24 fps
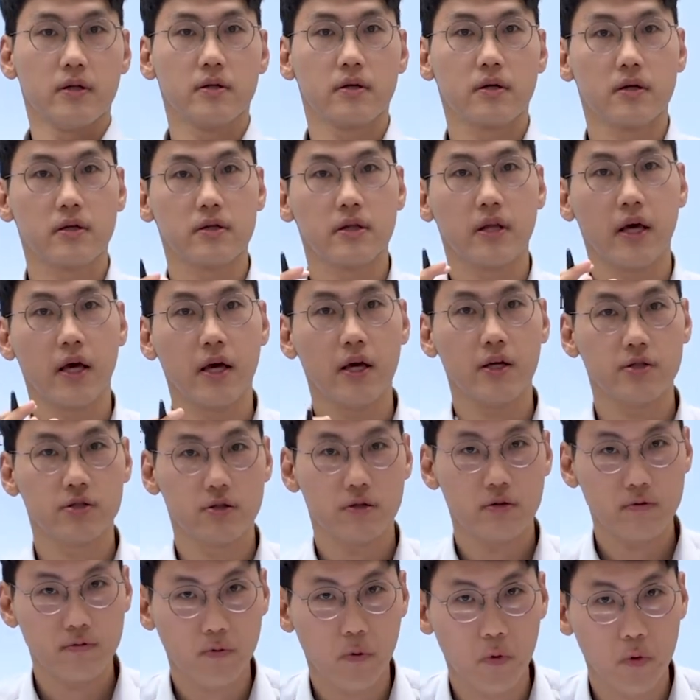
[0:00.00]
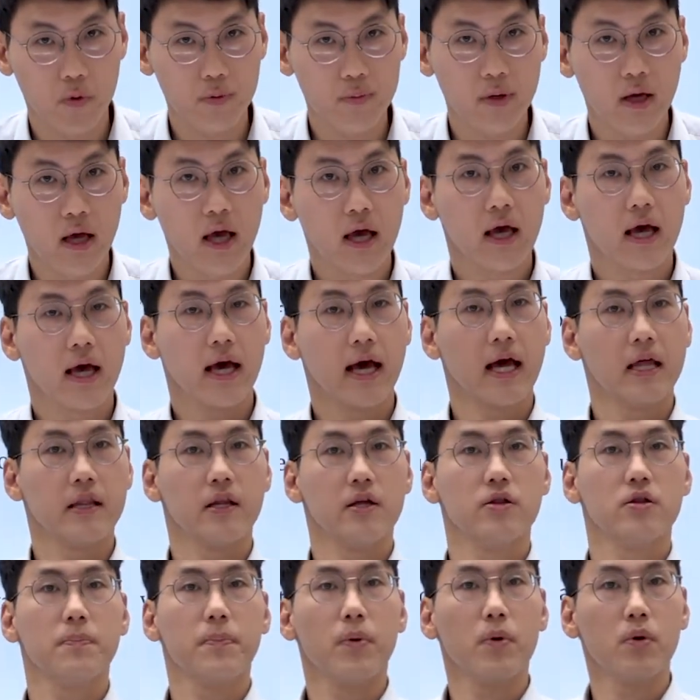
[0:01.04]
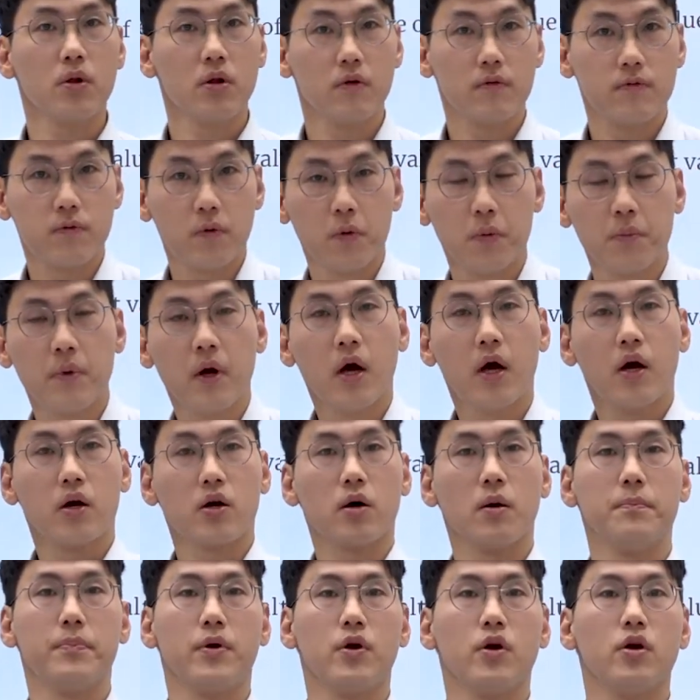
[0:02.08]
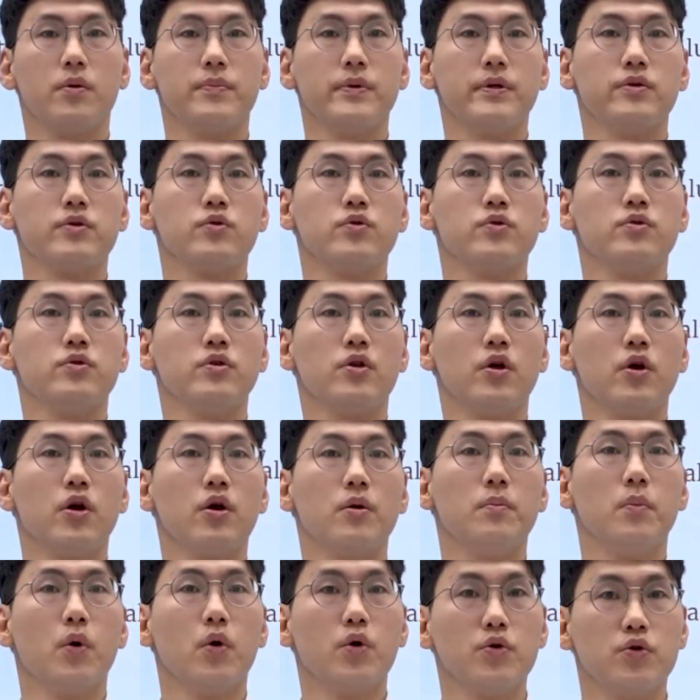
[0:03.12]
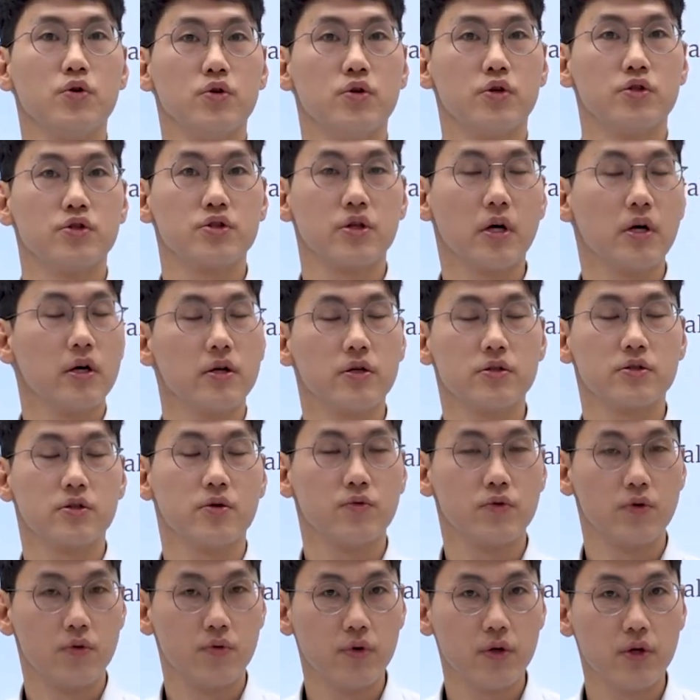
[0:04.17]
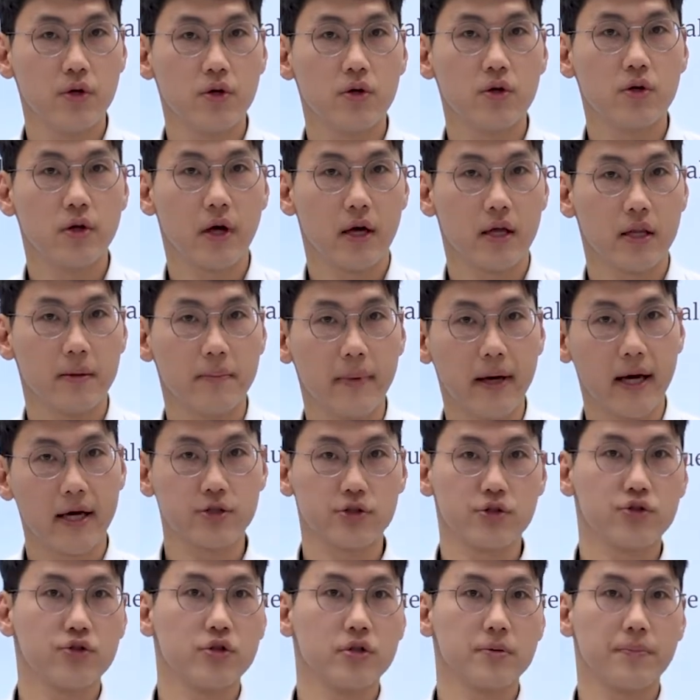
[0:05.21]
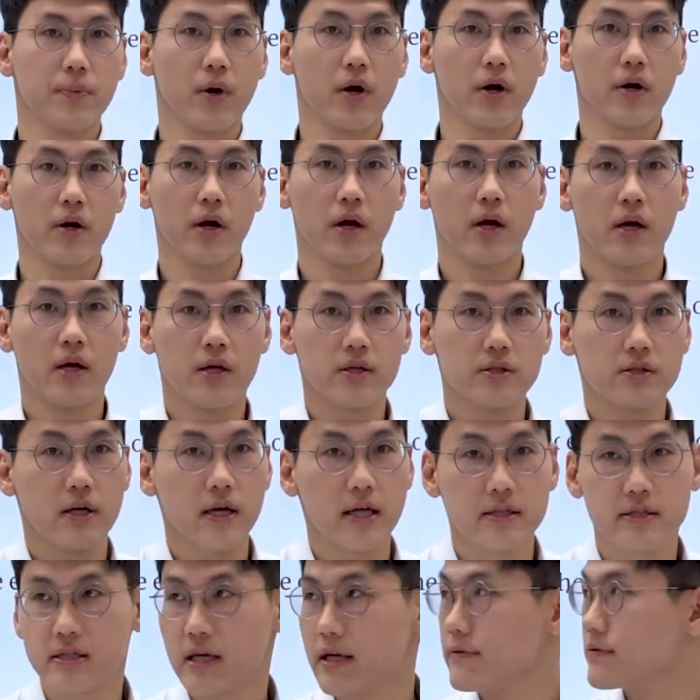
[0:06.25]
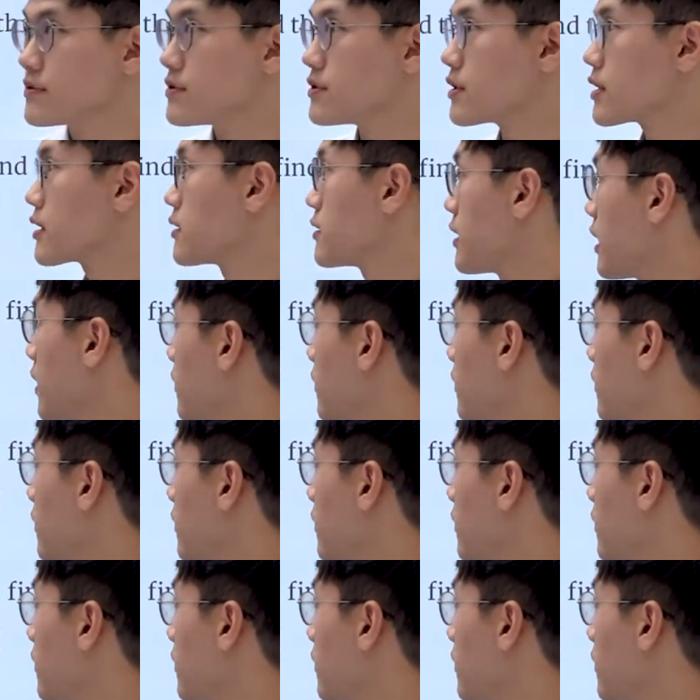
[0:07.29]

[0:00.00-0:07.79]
the Cartesian form, and then the polar form, compare between their modulus, so the real and imaginary part. So let's have a look at that